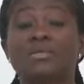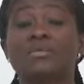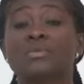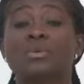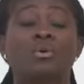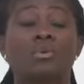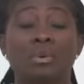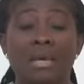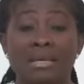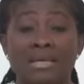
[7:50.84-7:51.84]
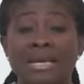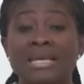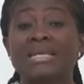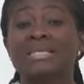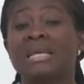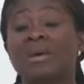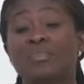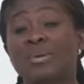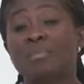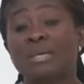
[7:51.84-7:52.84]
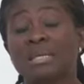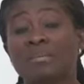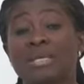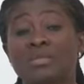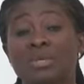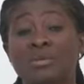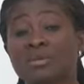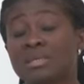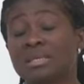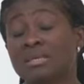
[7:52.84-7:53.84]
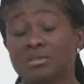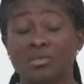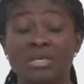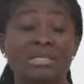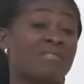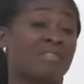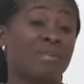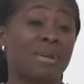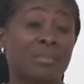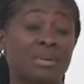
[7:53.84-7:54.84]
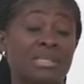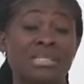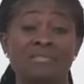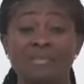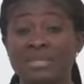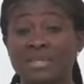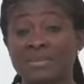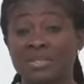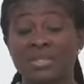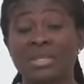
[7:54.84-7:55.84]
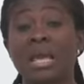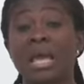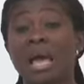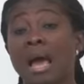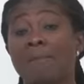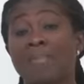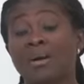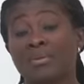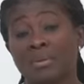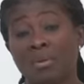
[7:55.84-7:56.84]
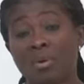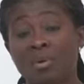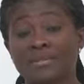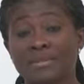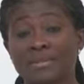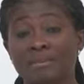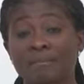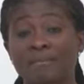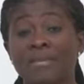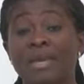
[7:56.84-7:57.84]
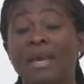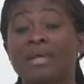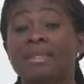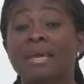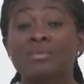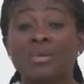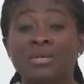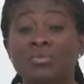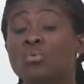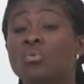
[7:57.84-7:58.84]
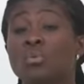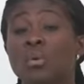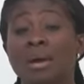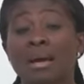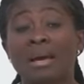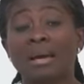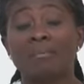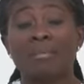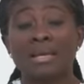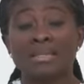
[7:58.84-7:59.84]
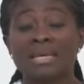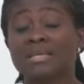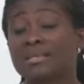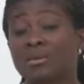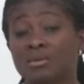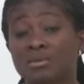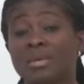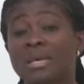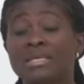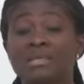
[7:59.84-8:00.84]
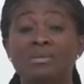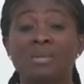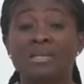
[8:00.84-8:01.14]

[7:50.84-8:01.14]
So at our initial pre-measurement, we noticed that students have a very positive perception about the course. And then we do a test or do the interim